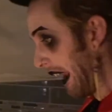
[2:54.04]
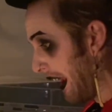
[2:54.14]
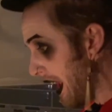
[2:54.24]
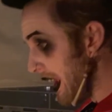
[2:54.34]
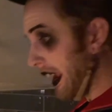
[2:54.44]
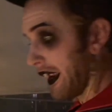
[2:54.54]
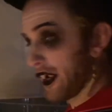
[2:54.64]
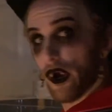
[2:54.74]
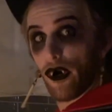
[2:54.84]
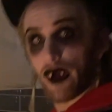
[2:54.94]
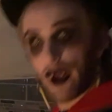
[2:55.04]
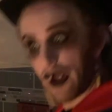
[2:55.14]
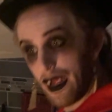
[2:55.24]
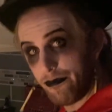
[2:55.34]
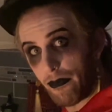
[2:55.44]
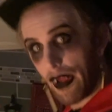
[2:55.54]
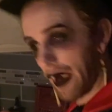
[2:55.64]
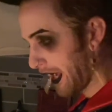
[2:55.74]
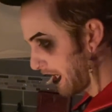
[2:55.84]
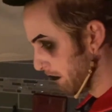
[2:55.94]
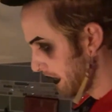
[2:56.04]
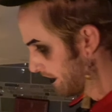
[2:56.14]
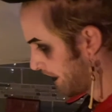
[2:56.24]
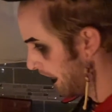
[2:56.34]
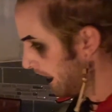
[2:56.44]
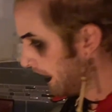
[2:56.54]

take your graham cracker mixture,